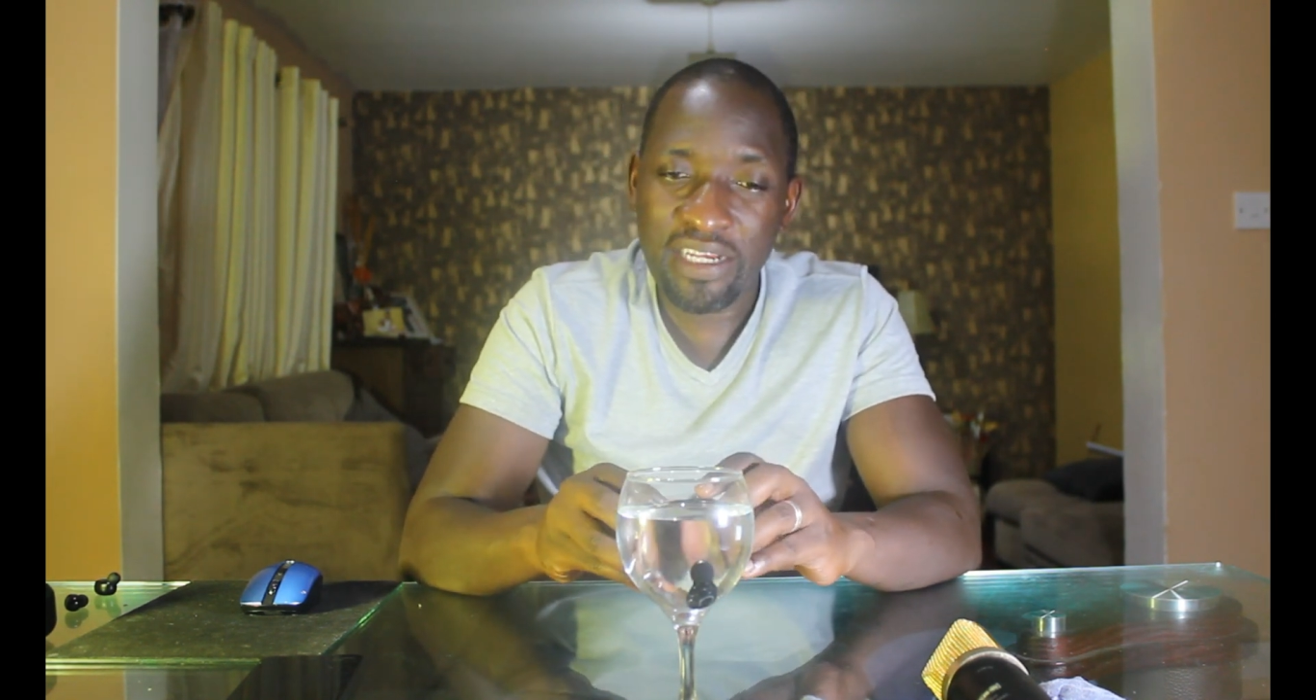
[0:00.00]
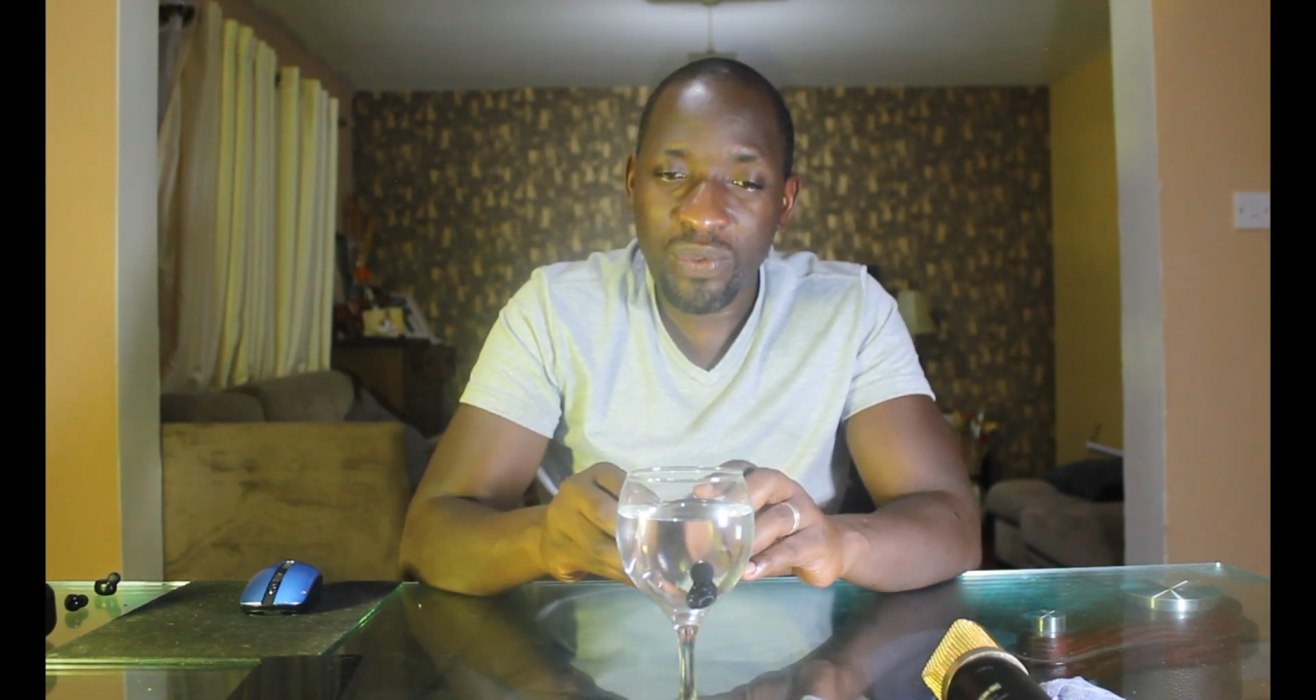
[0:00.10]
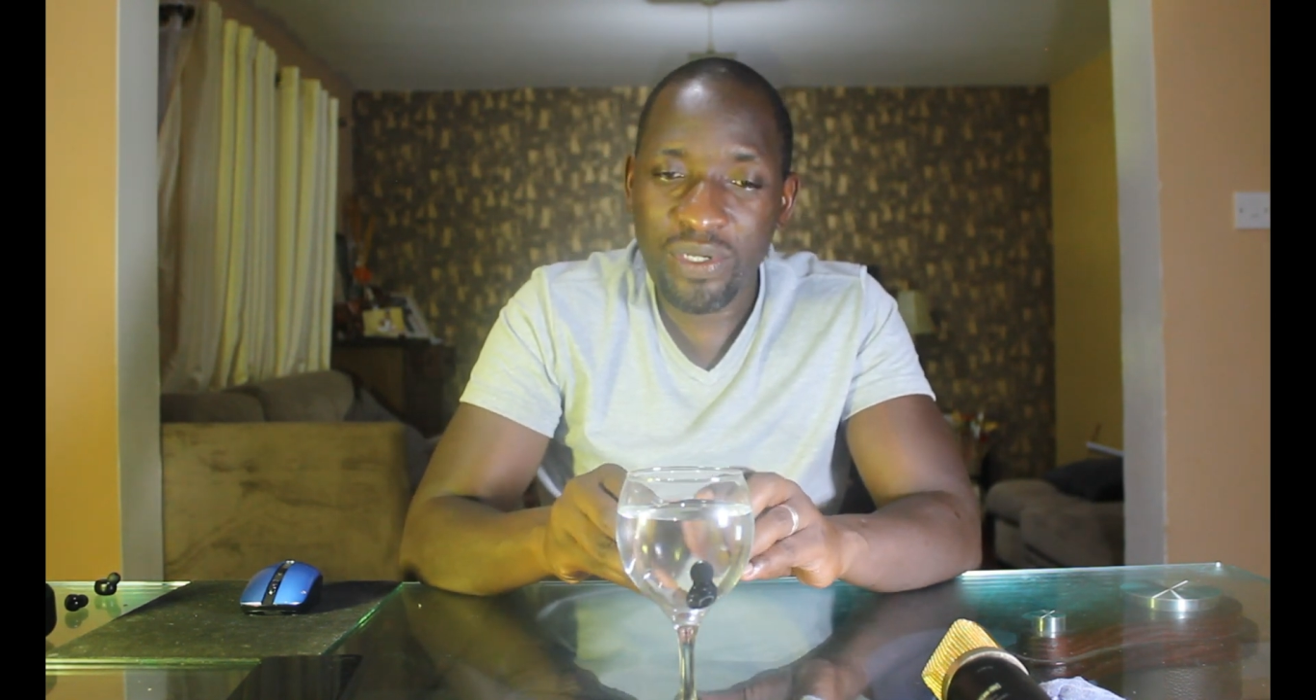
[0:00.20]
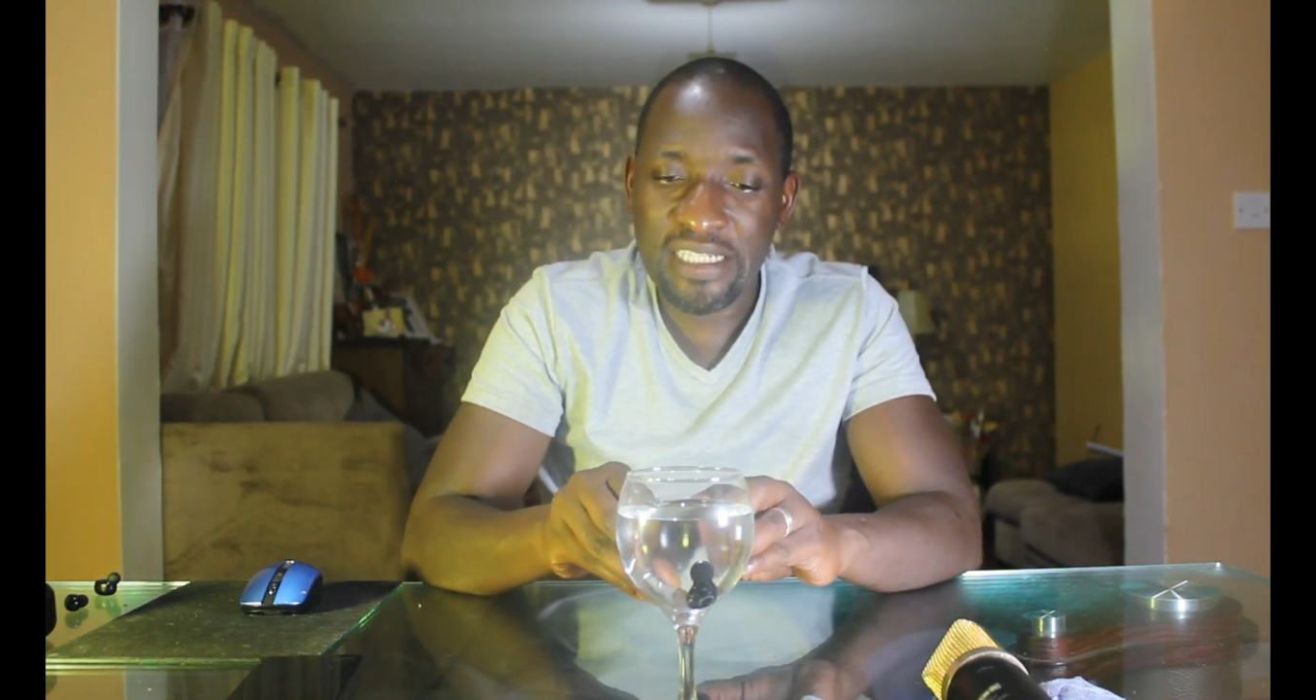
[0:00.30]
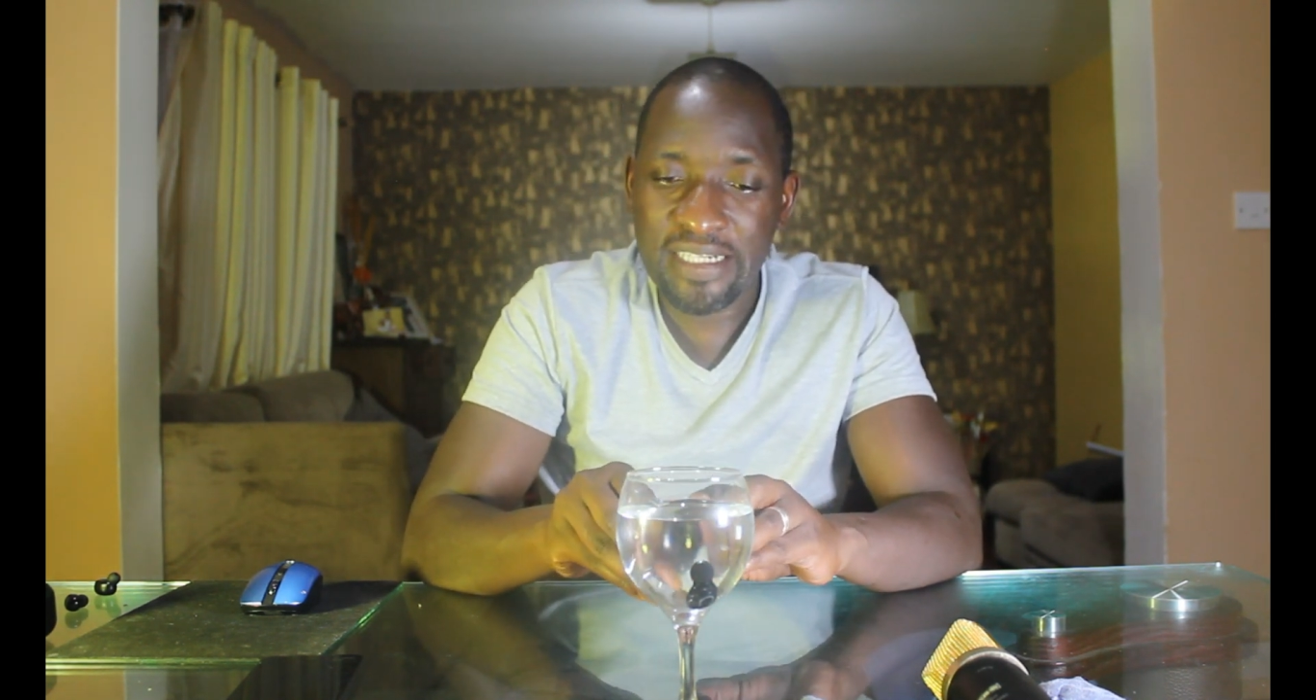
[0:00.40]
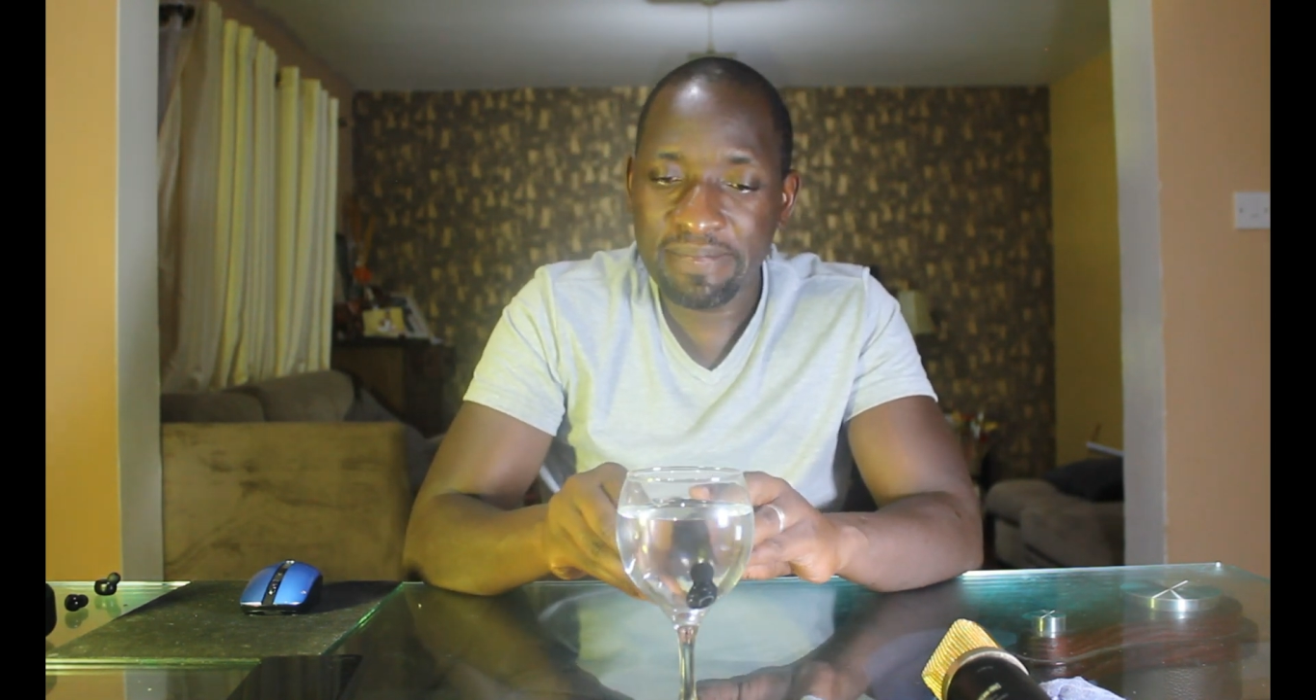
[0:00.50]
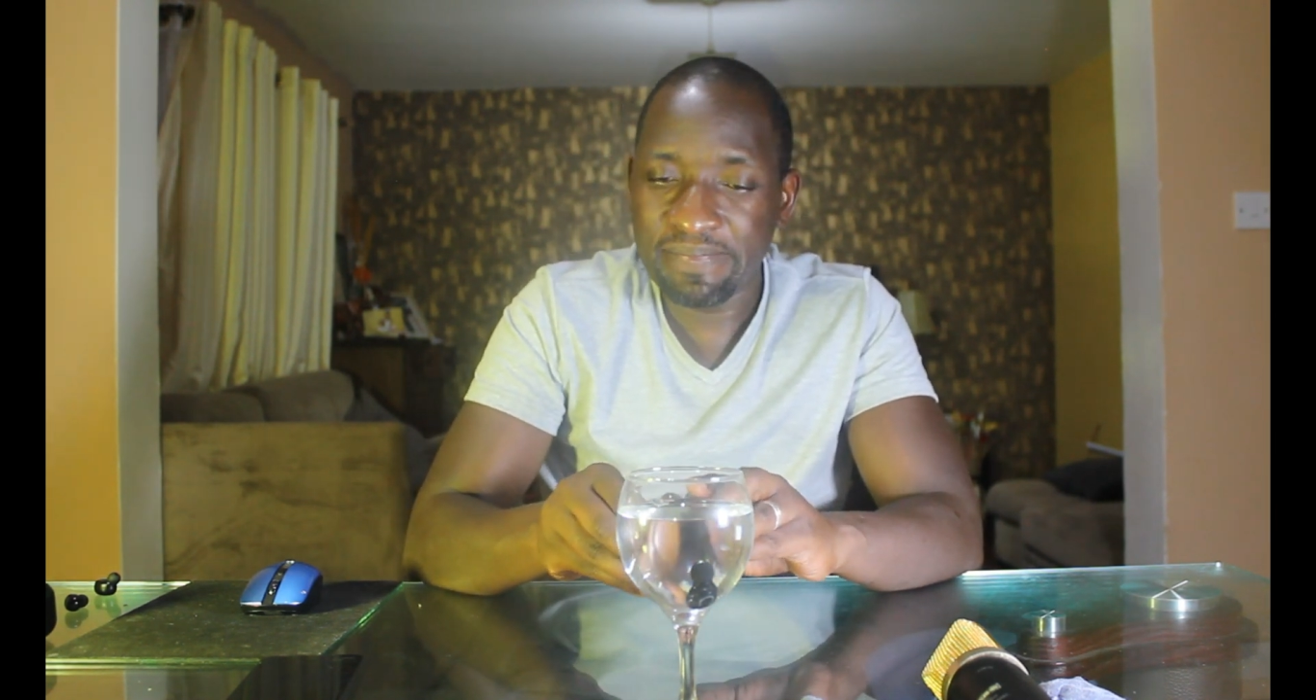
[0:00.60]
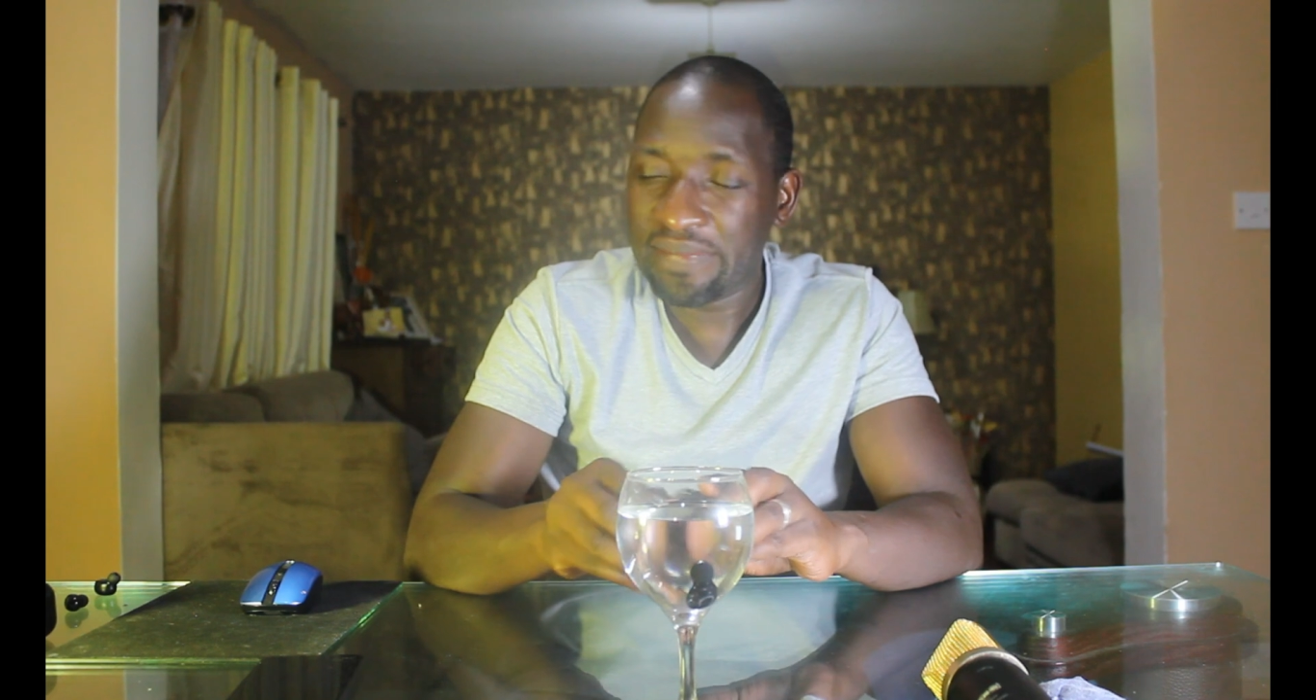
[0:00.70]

in water